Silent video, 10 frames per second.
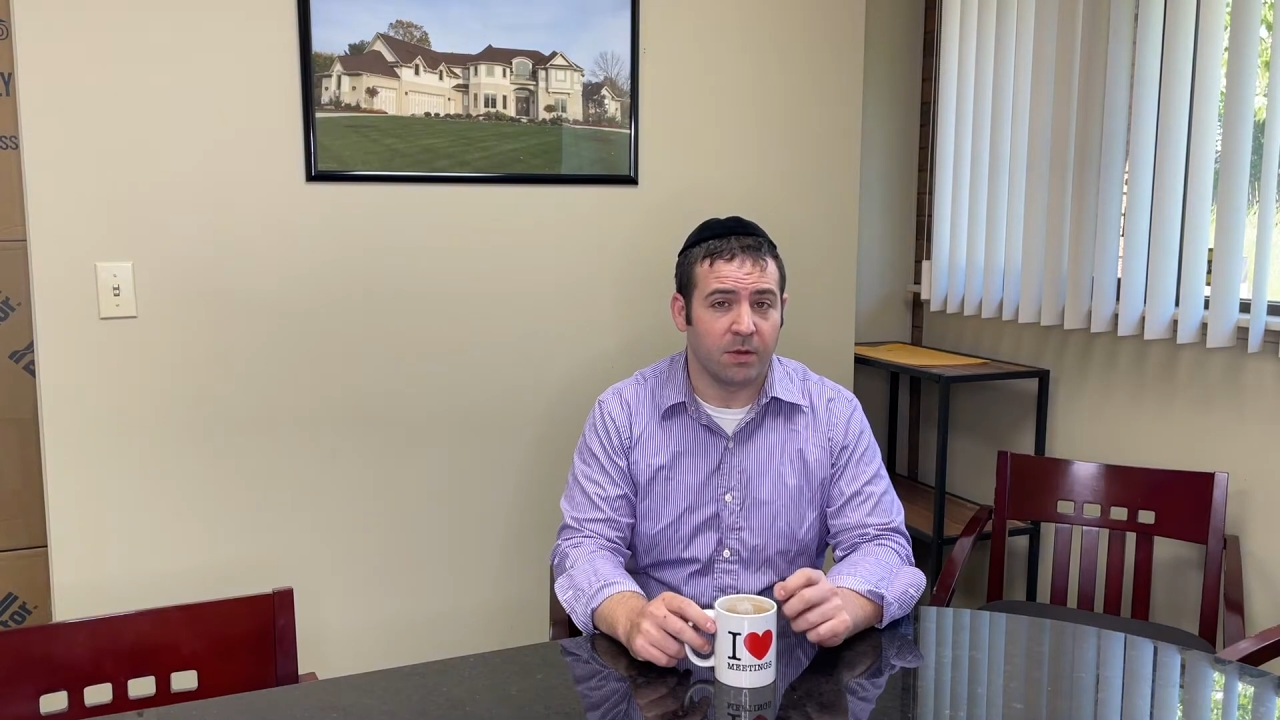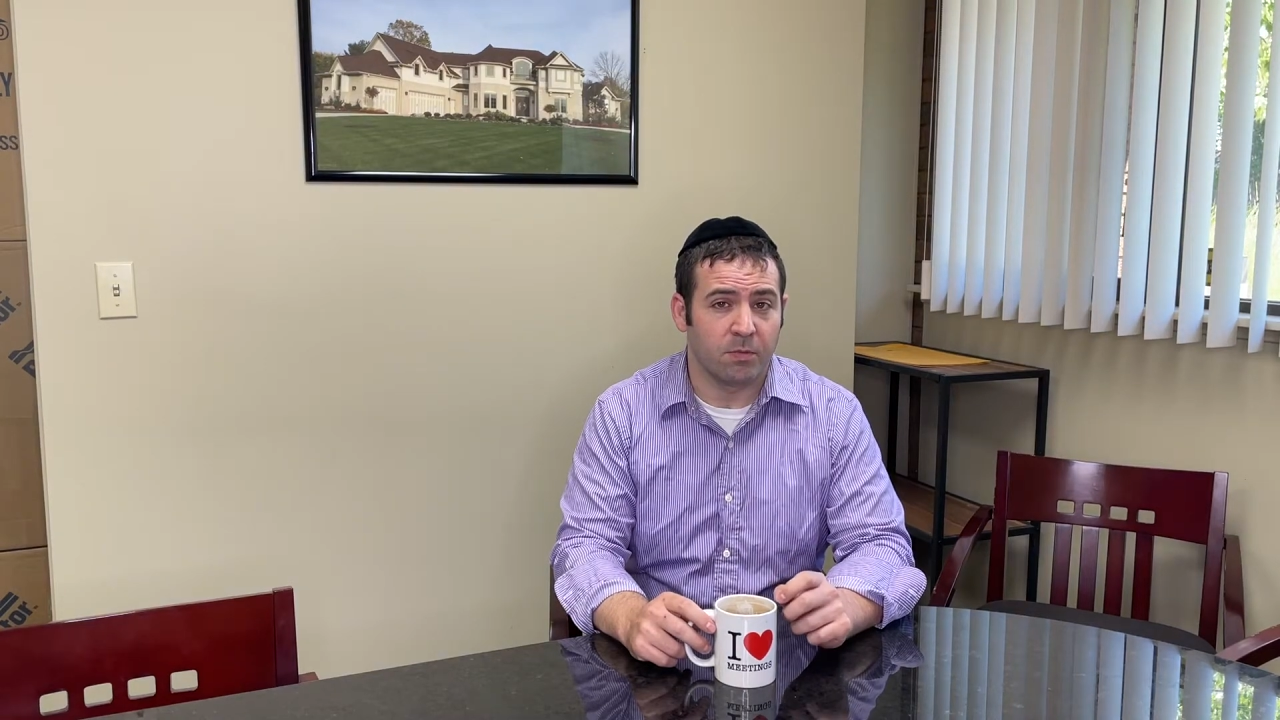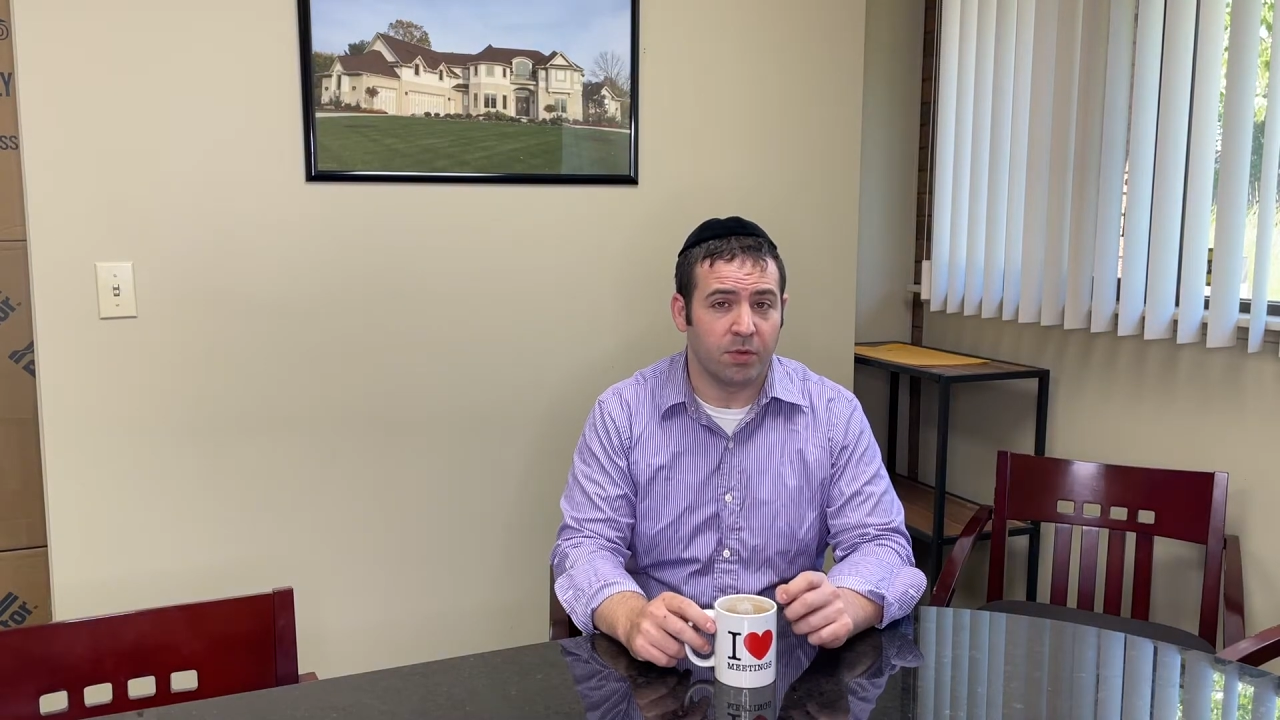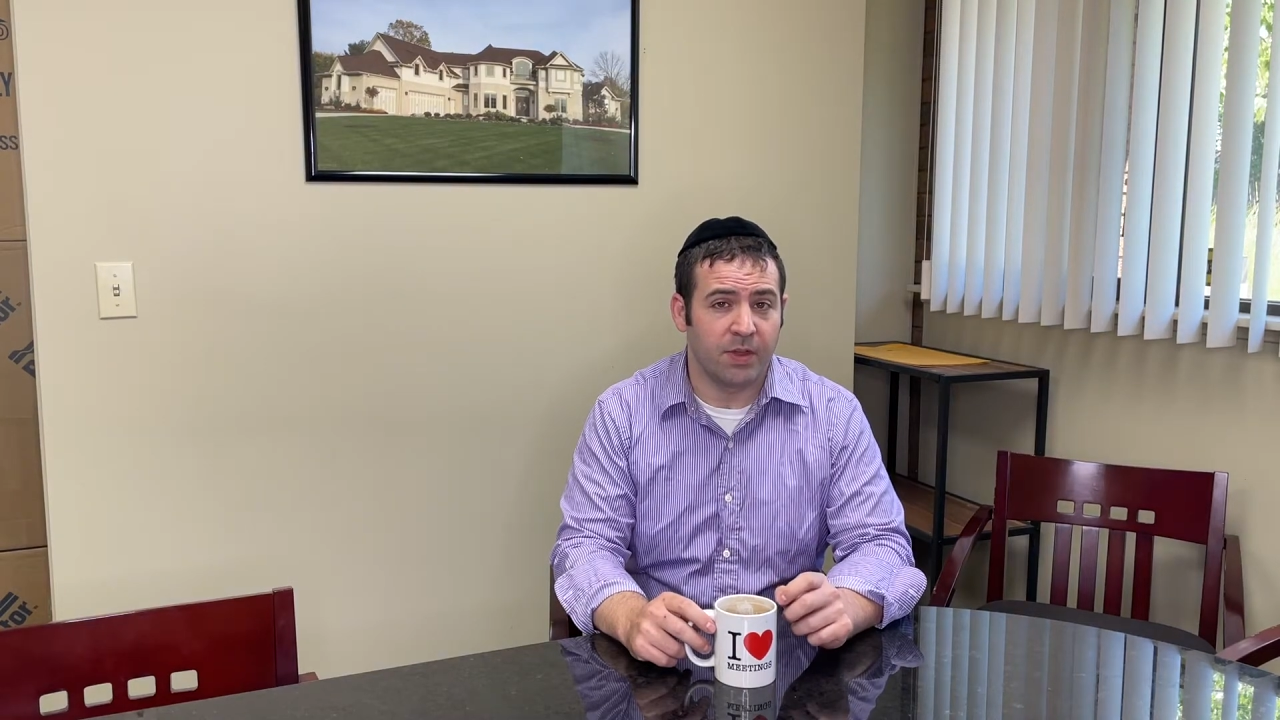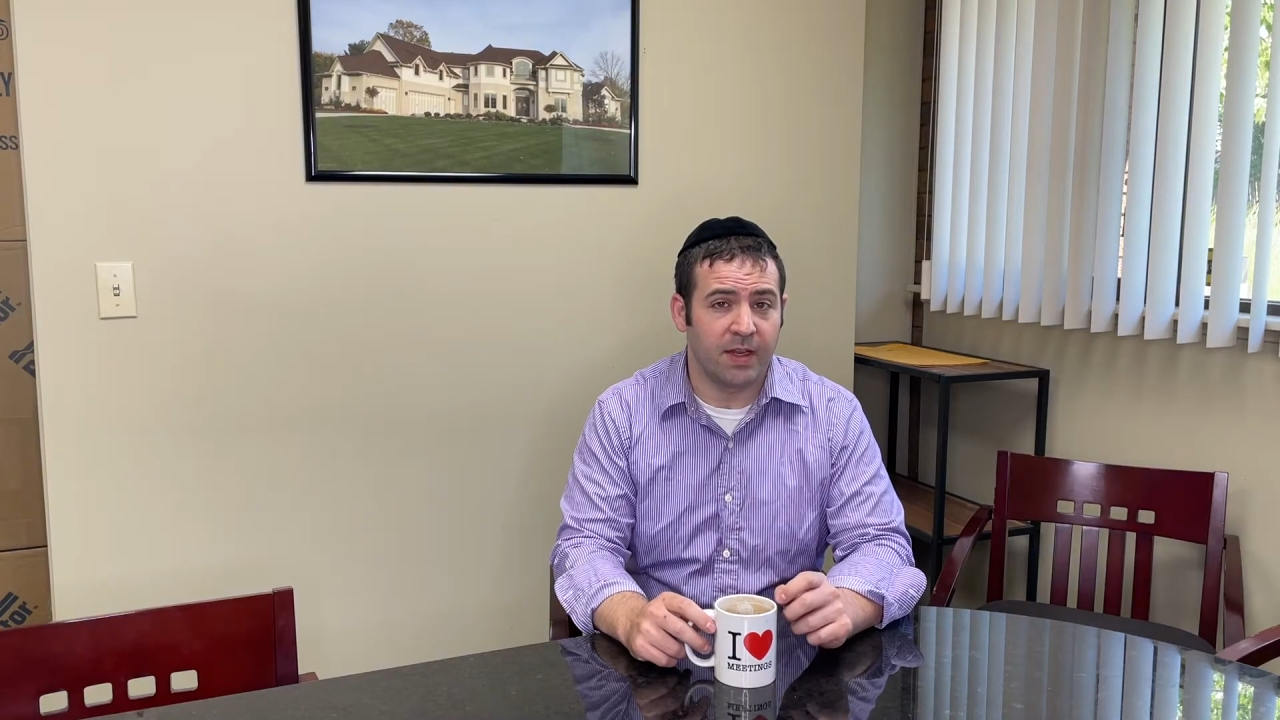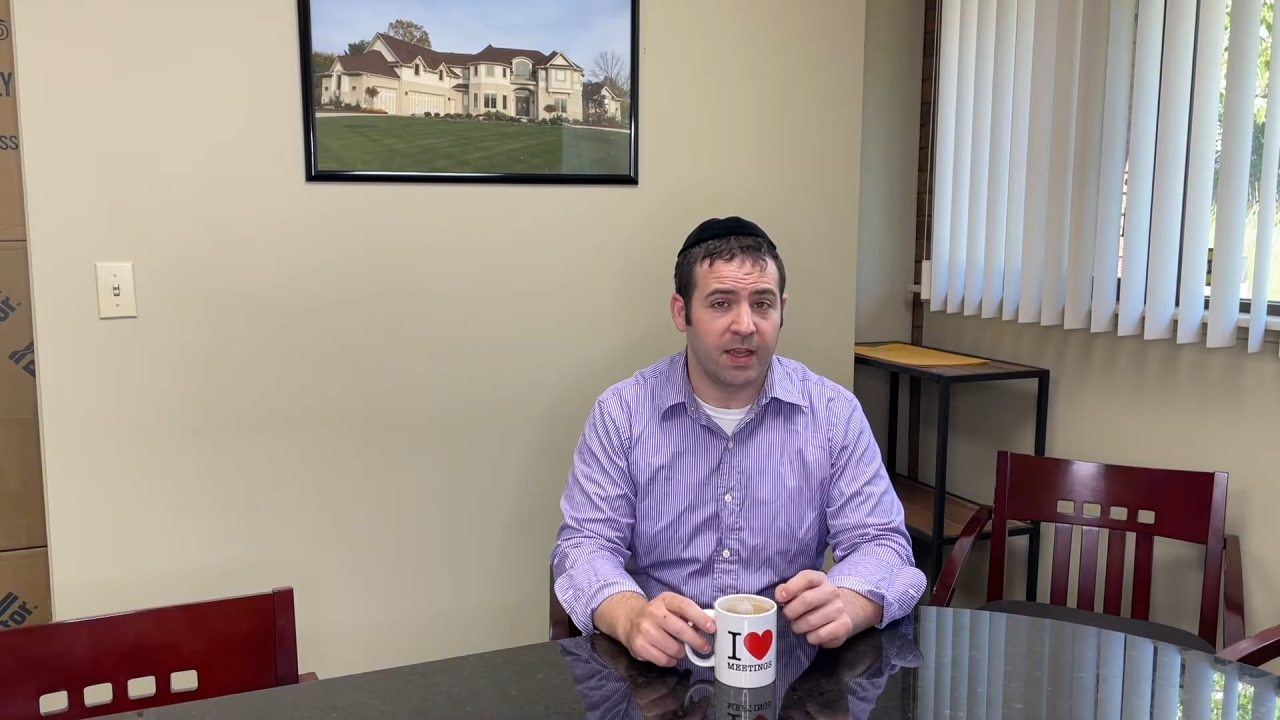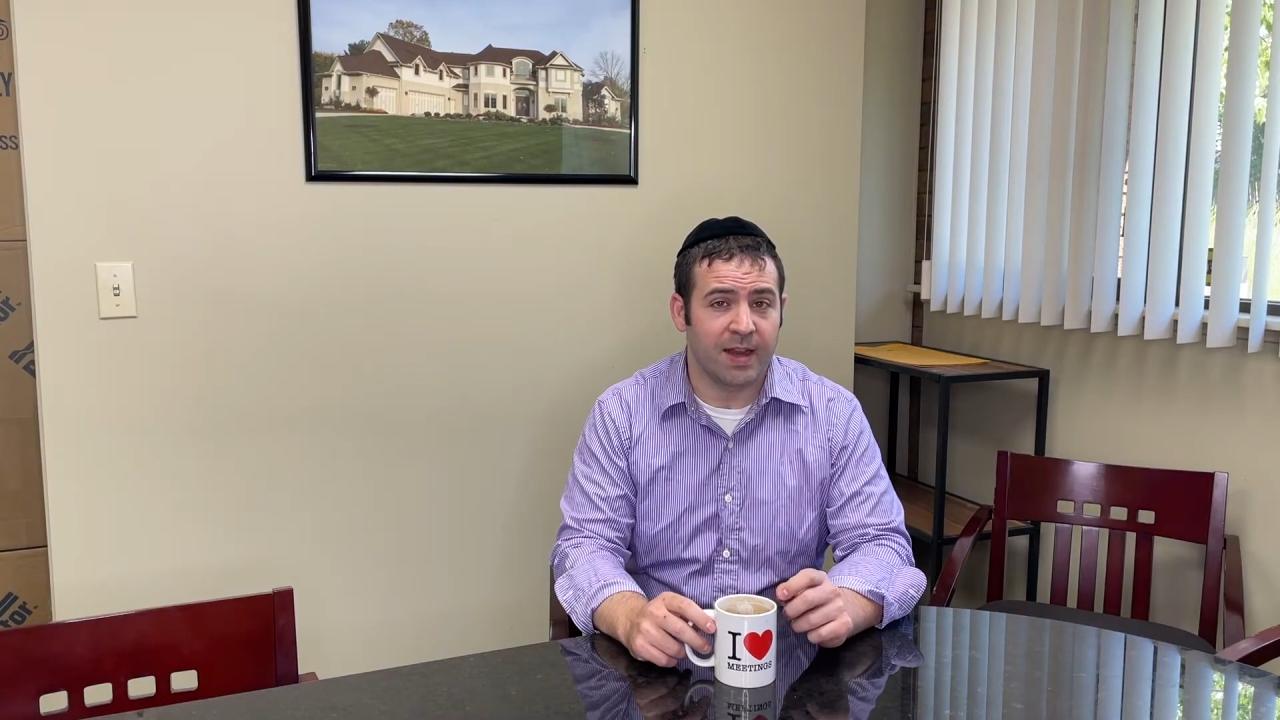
completing